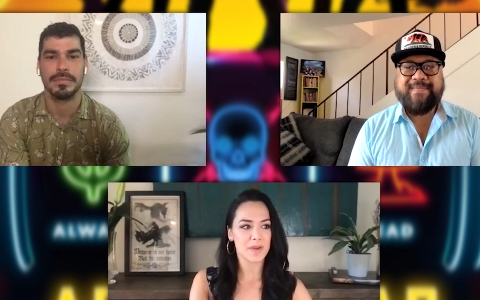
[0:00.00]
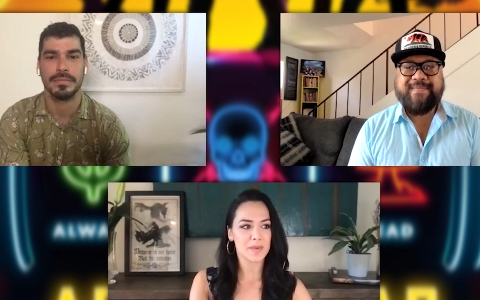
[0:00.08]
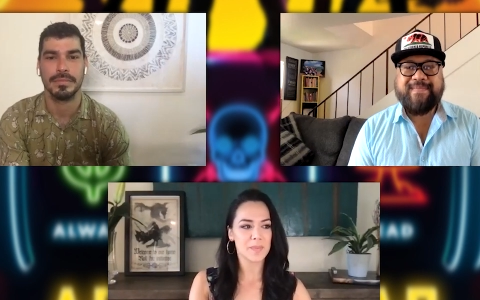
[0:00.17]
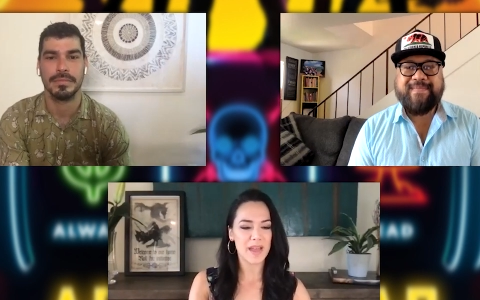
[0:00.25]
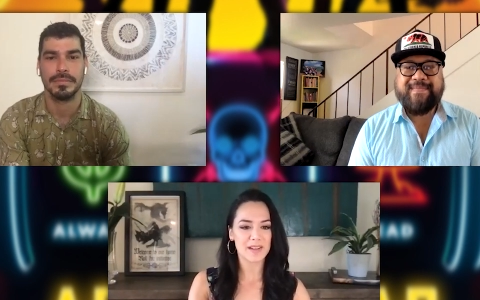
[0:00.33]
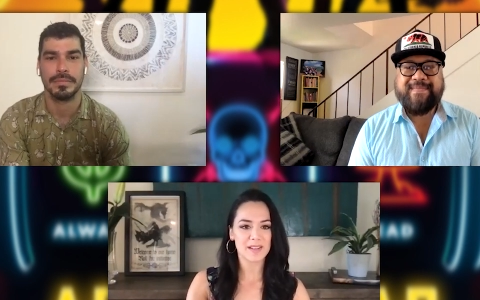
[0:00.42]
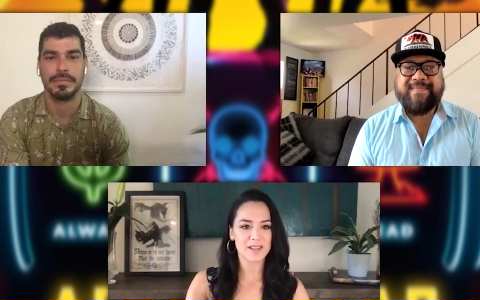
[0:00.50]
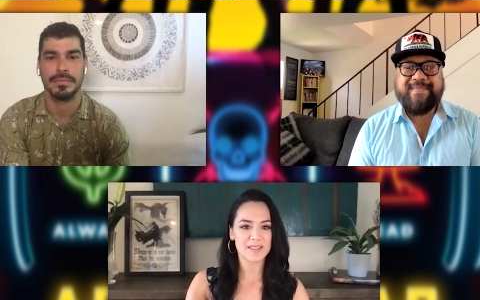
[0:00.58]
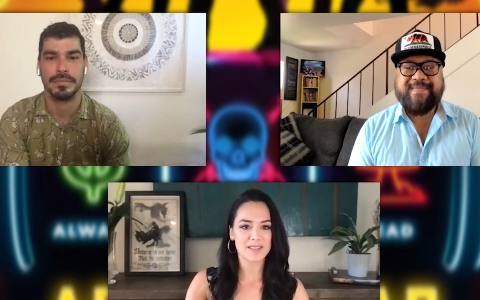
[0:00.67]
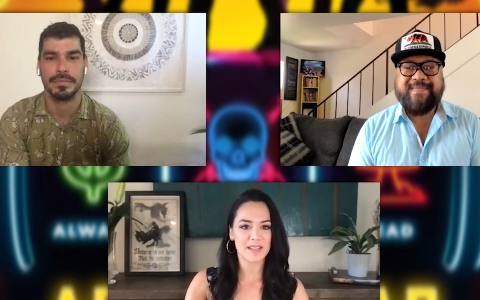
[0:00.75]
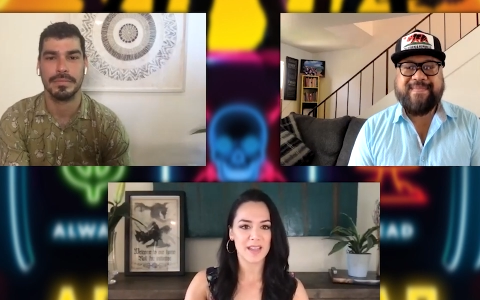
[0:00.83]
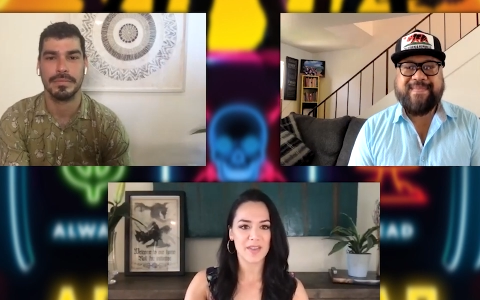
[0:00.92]
Speaker 1: banded us
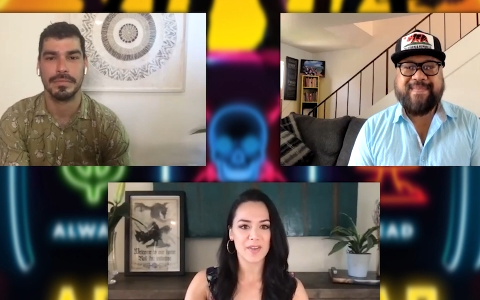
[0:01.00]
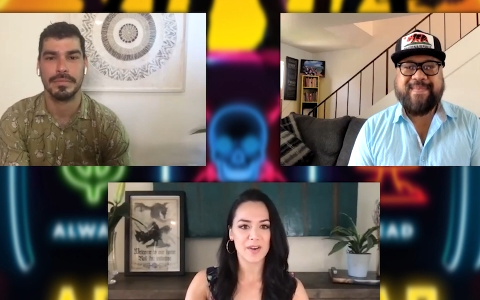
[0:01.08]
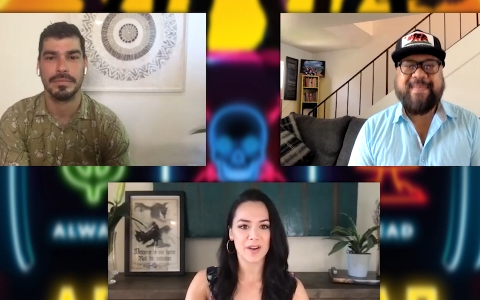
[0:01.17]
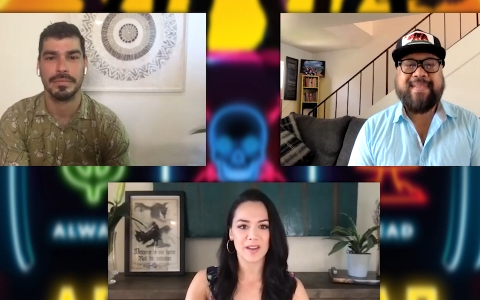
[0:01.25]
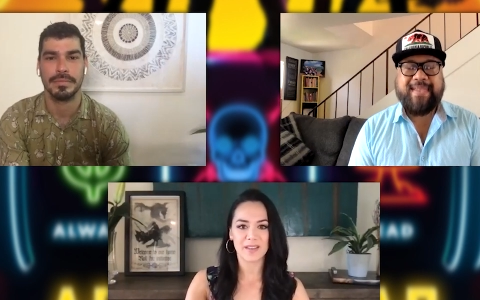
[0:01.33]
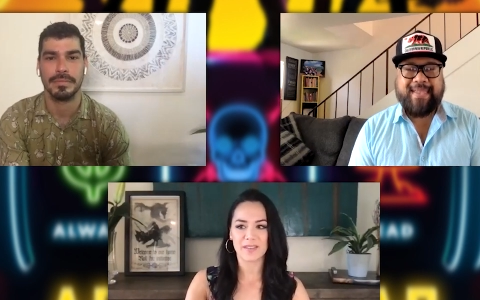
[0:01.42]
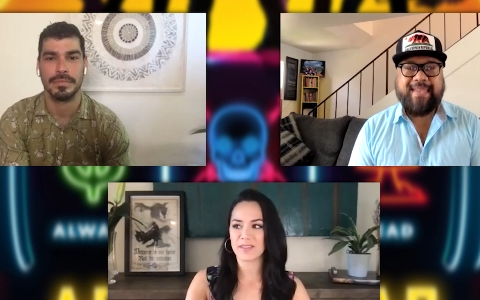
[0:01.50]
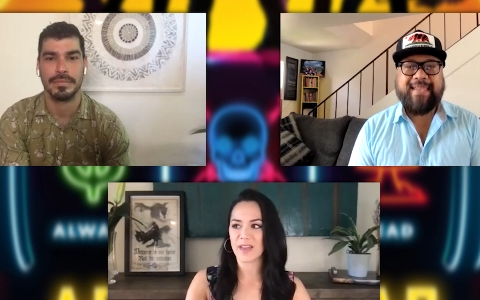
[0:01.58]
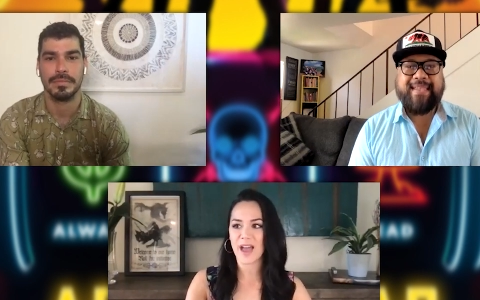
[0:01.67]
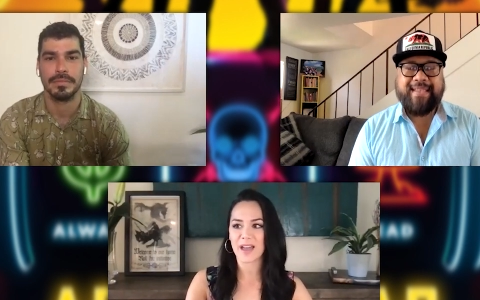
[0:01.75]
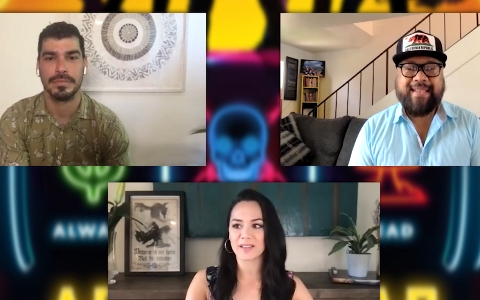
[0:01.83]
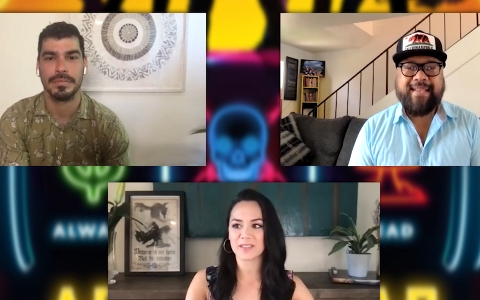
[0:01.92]
together in
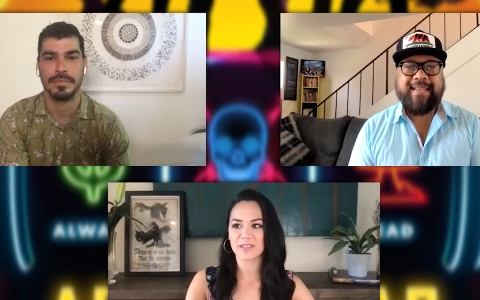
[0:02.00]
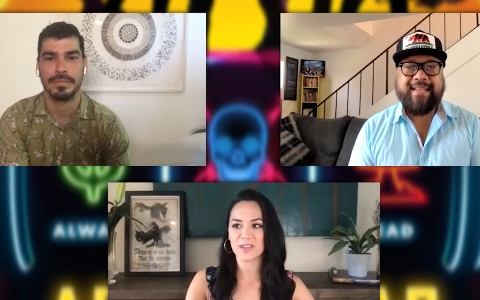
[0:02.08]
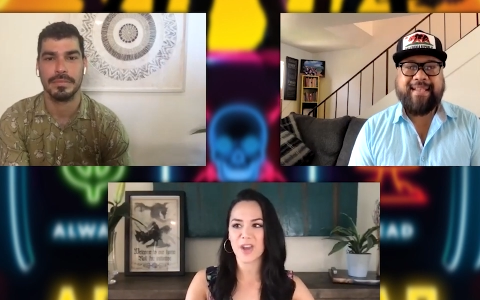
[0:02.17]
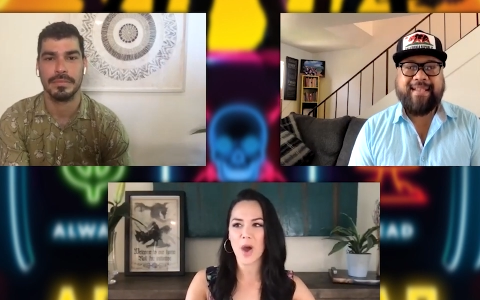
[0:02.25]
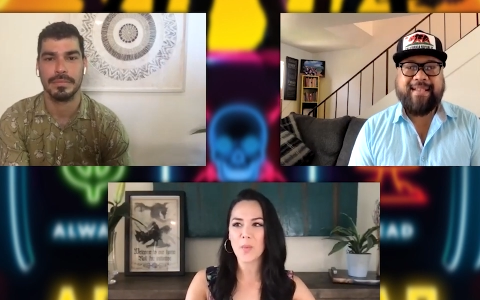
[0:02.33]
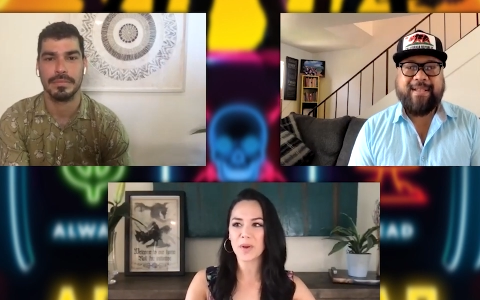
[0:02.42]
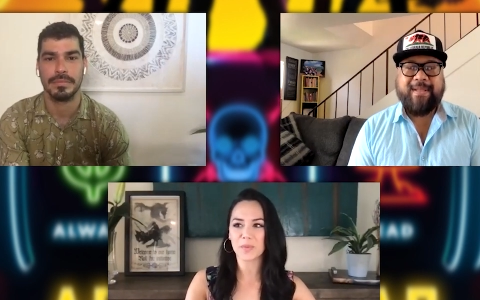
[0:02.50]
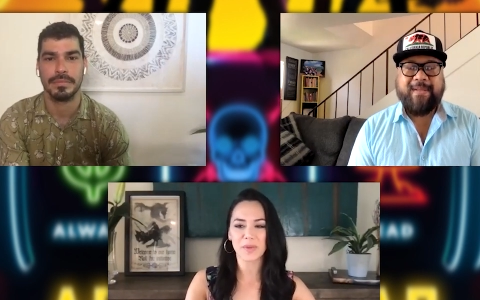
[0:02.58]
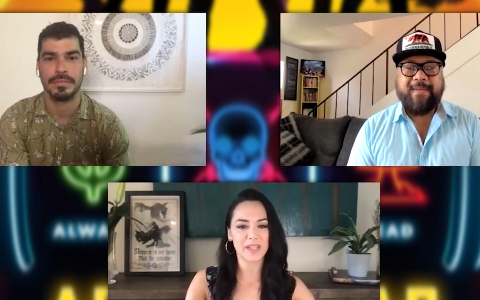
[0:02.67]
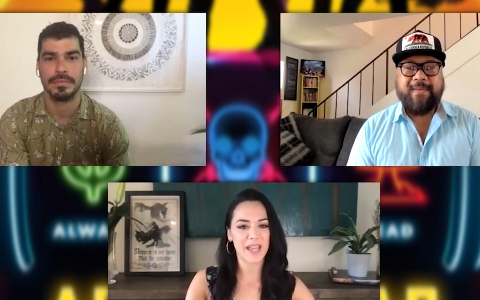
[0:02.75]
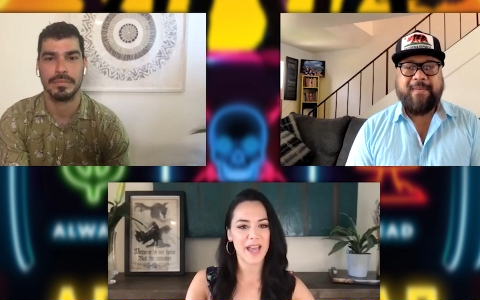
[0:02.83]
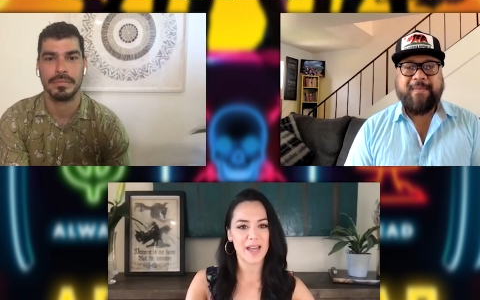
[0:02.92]
that no one
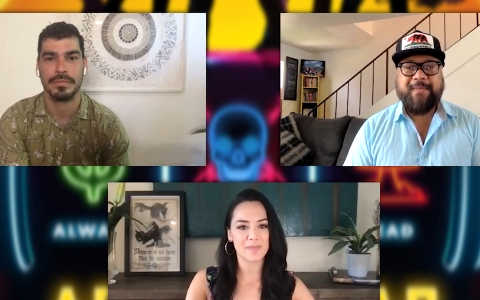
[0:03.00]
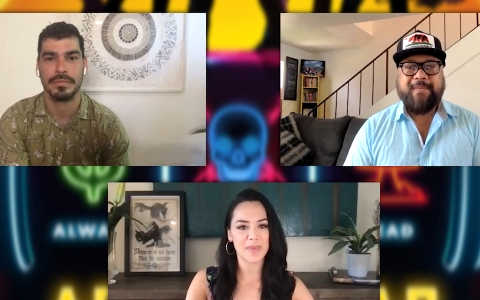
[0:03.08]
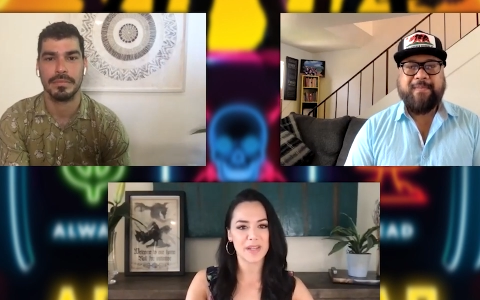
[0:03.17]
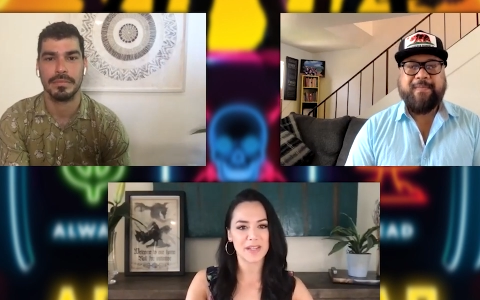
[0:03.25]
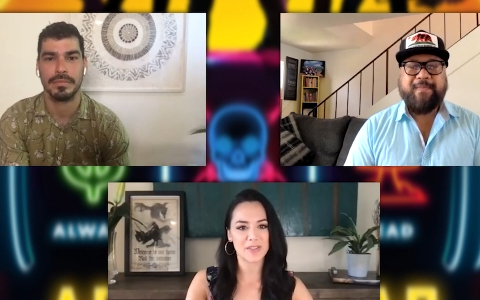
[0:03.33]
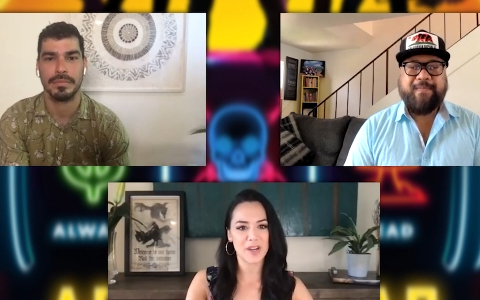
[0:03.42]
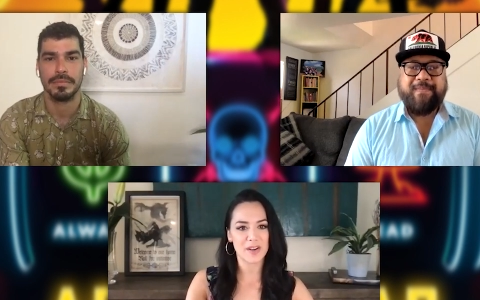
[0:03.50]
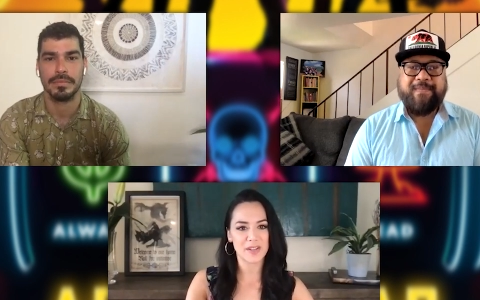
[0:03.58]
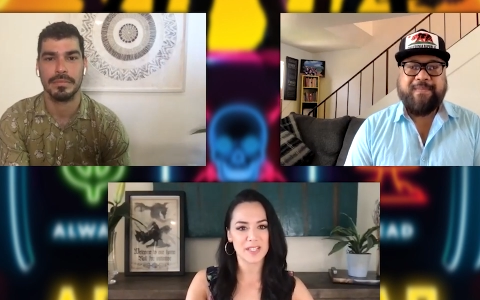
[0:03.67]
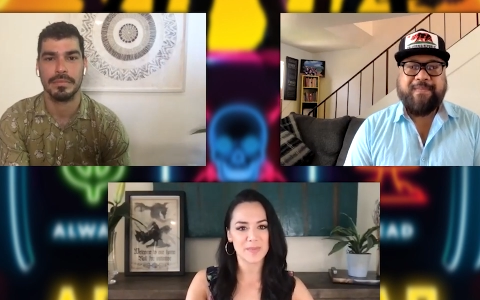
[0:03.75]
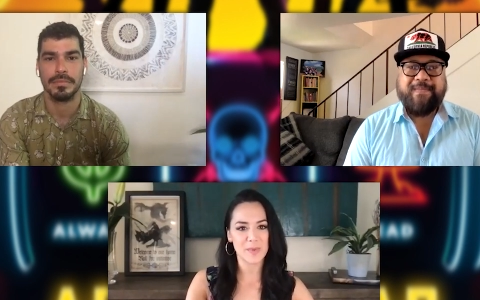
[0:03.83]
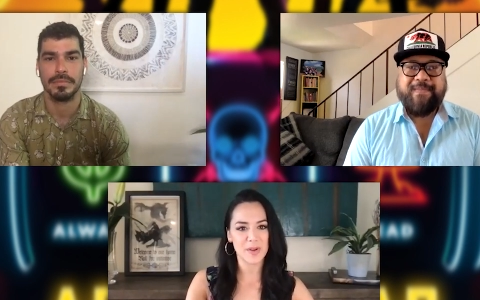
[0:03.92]
really had many shared
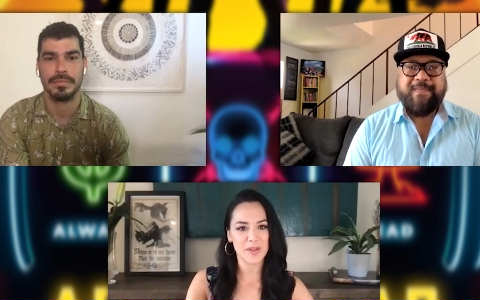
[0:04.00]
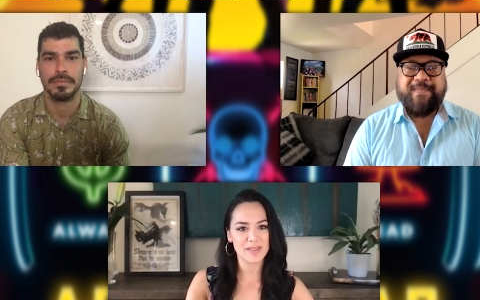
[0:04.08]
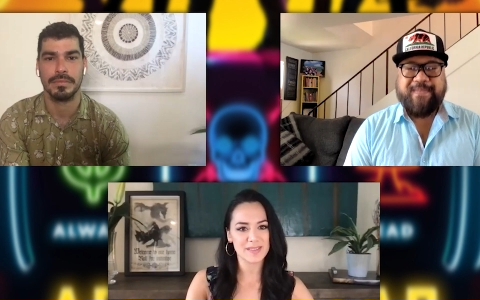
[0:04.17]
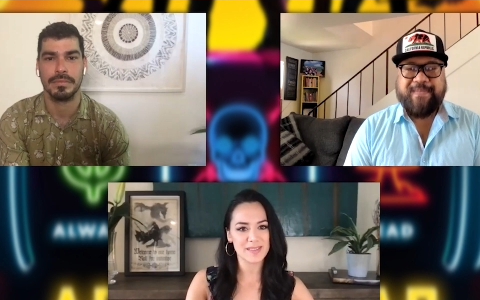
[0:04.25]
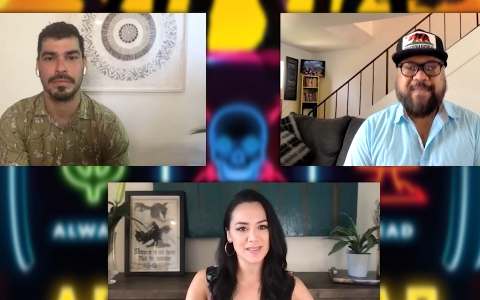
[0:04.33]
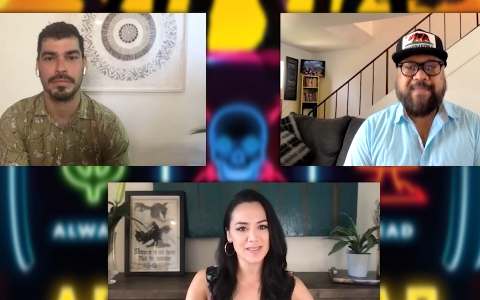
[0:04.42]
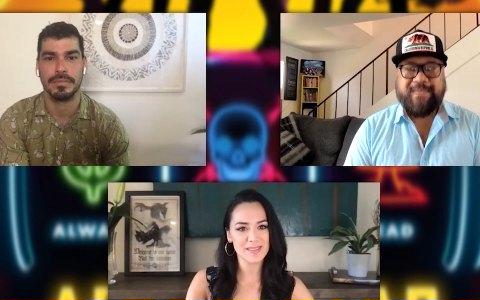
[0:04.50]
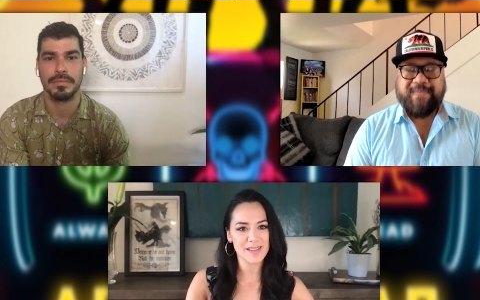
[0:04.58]
experiences.